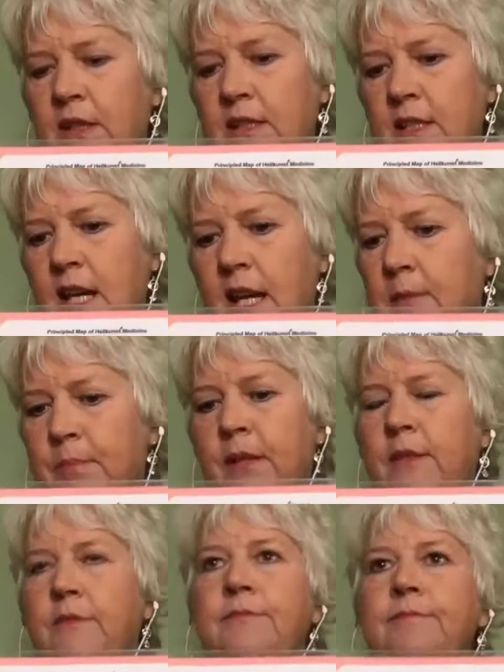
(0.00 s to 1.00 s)
type
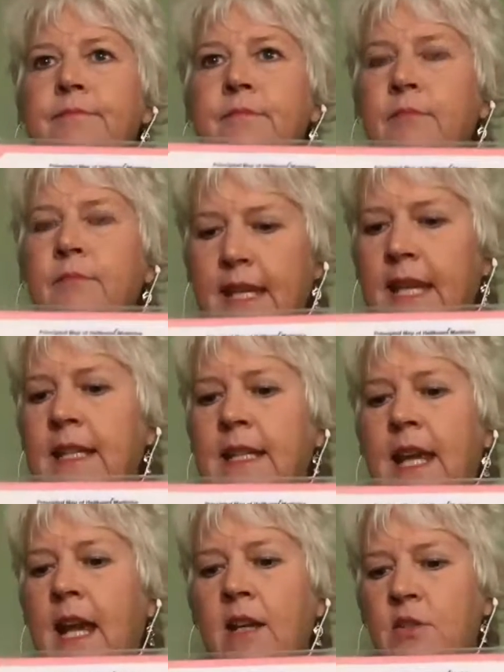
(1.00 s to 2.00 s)
of
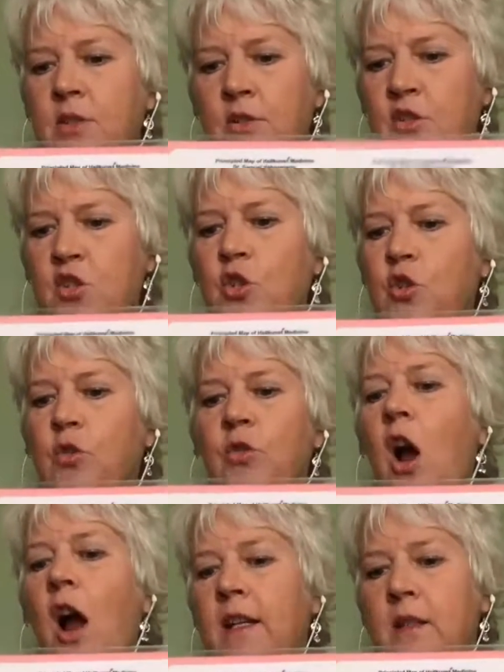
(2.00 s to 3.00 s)
skin cancer.
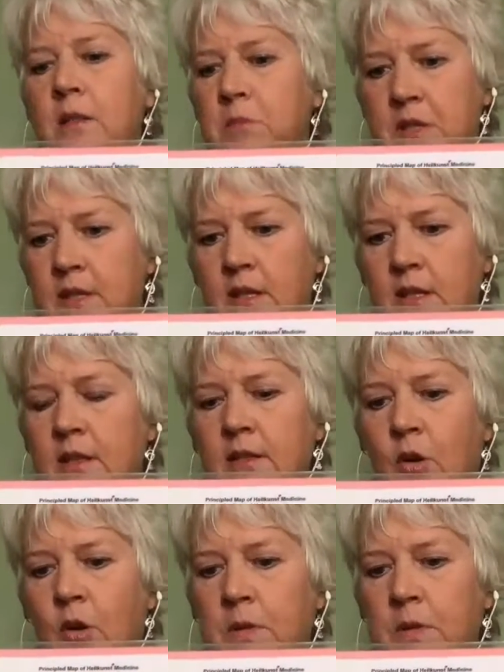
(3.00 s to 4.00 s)
Scrinum is a
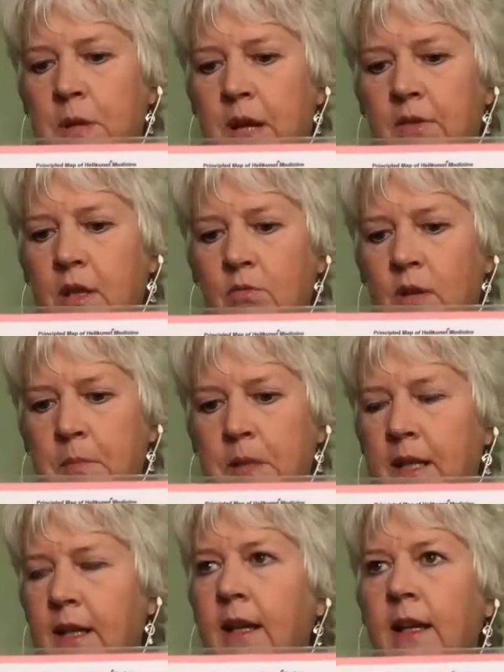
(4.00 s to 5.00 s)
homeopathic
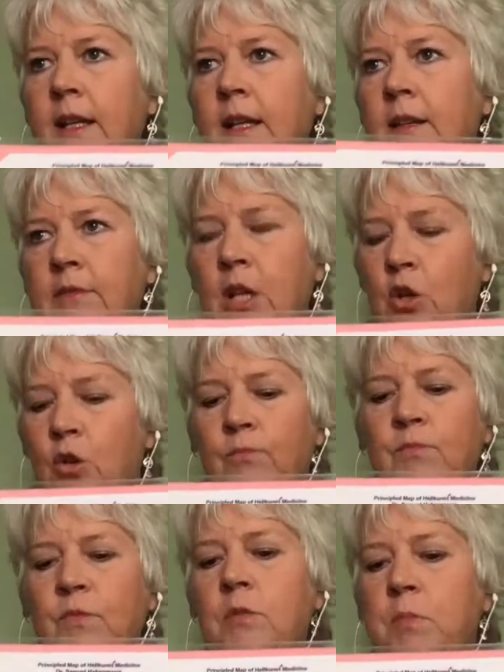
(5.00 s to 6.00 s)
remedy,
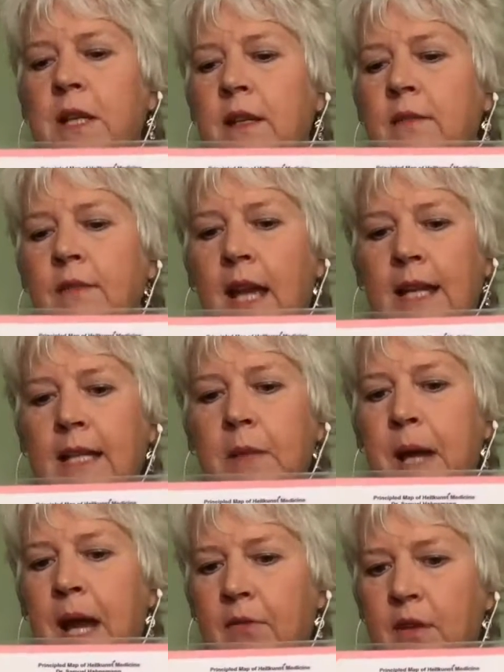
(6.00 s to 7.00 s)
could be any
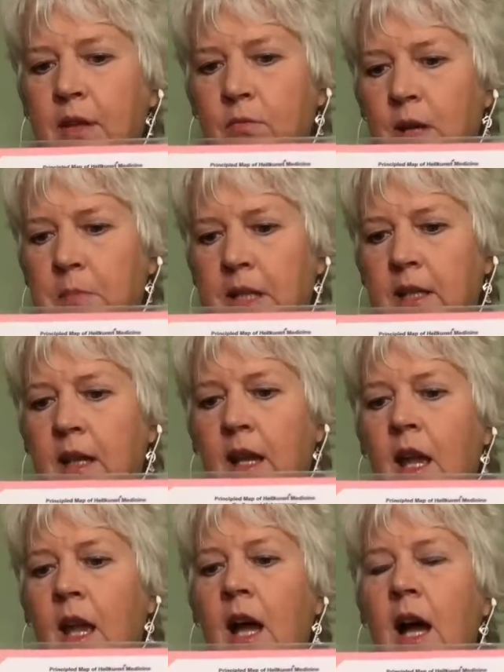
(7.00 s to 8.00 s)
pathic remedy.
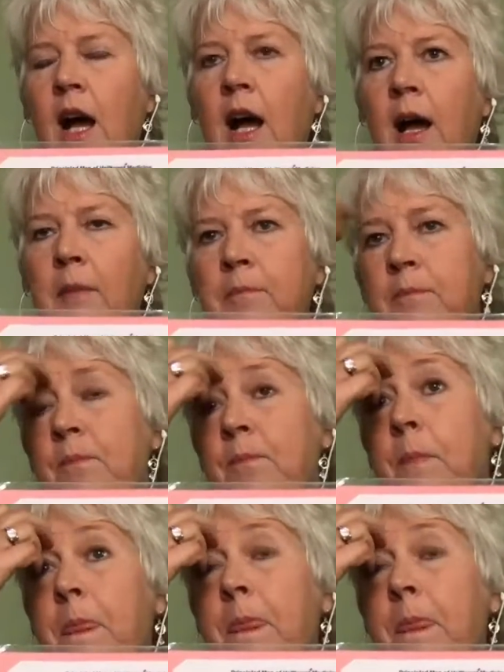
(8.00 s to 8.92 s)
And